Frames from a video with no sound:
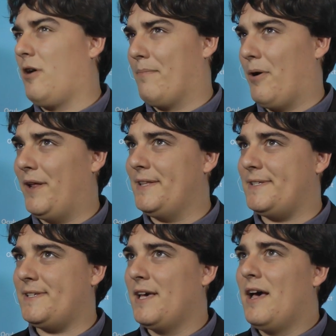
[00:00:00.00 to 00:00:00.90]

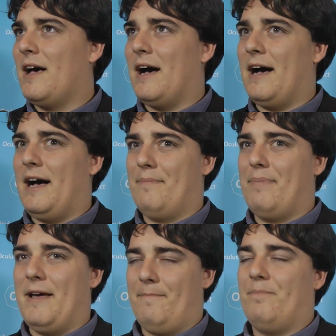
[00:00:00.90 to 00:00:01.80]
components, uh,
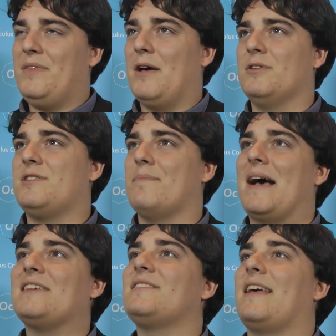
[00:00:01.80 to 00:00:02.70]
but it was the
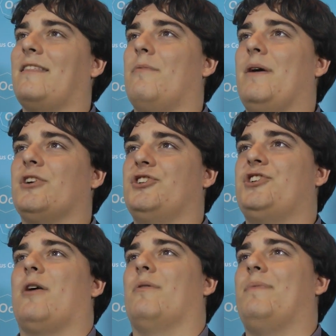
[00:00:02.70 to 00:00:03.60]
best thing that we could
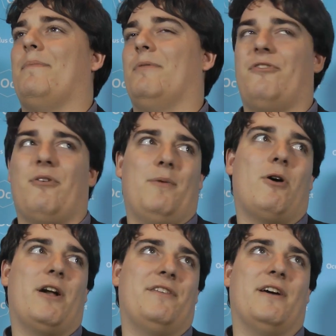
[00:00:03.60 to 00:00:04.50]
share with people and so we
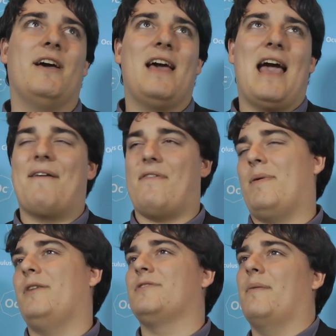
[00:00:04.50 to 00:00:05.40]
wanted to have
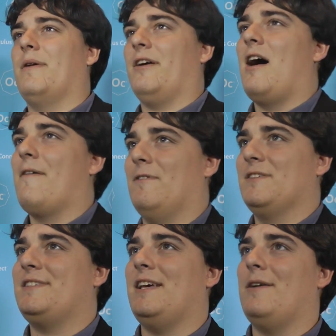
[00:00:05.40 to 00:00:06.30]
everybody who's coming to the
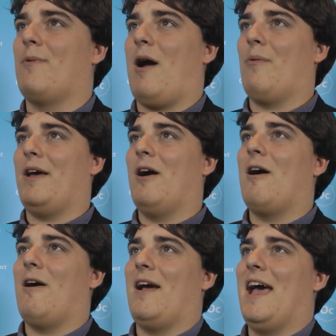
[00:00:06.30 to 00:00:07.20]
conference see where we
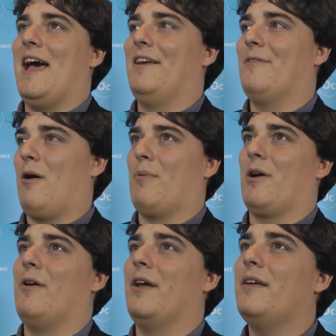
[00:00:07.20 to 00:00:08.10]
are and where we're
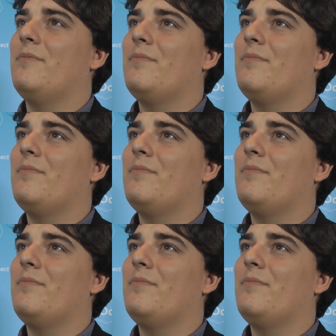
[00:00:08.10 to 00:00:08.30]
going.